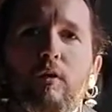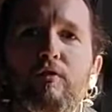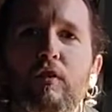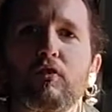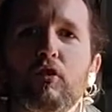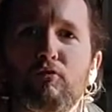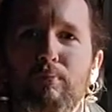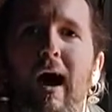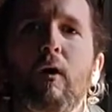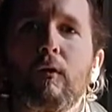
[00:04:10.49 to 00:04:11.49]
We feel sort of
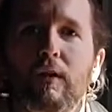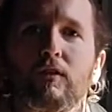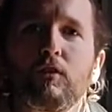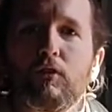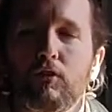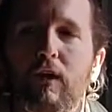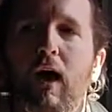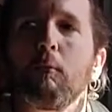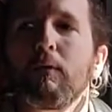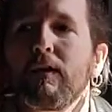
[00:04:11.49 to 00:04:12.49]
powerless or sort of
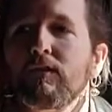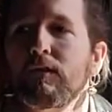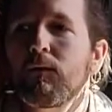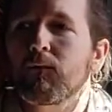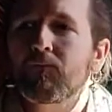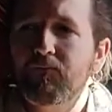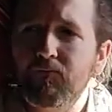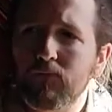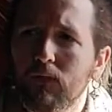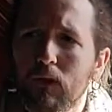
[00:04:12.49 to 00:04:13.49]
helpless.
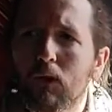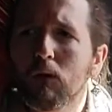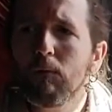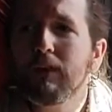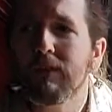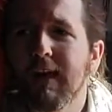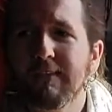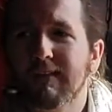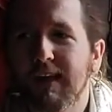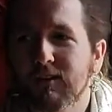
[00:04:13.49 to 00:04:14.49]
But
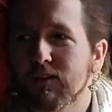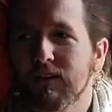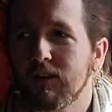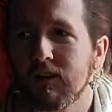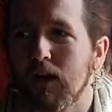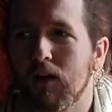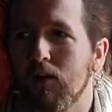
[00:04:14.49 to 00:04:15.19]
that's actually